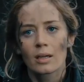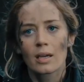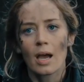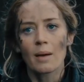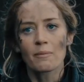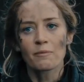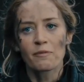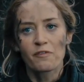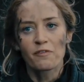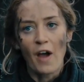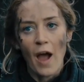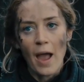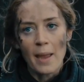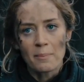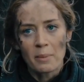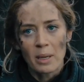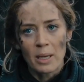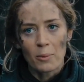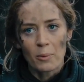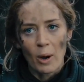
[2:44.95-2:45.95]
Everything
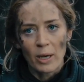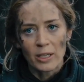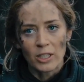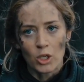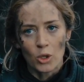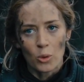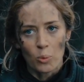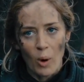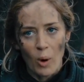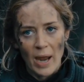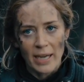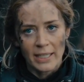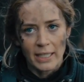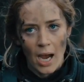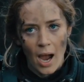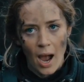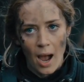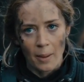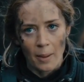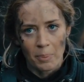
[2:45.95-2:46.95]
that guy touches, I
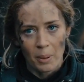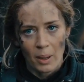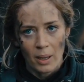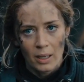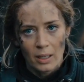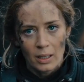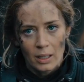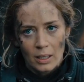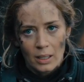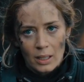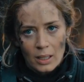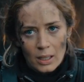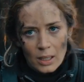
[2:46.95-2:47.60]
swear, is gold.